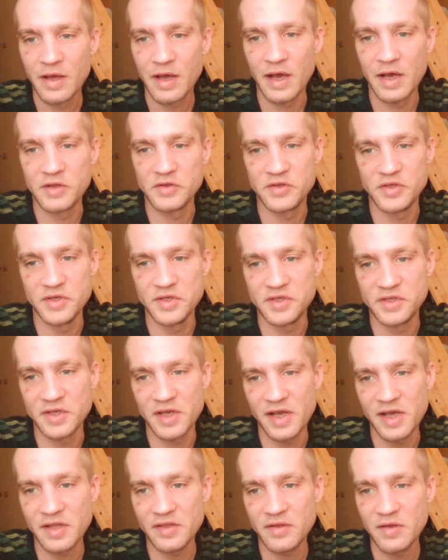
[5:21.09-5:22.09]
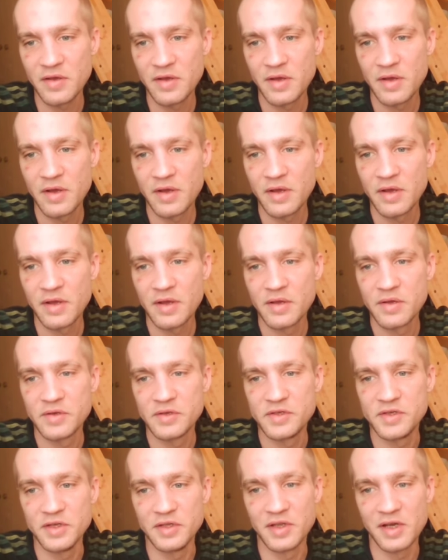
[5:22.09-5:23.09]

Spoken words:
And she said she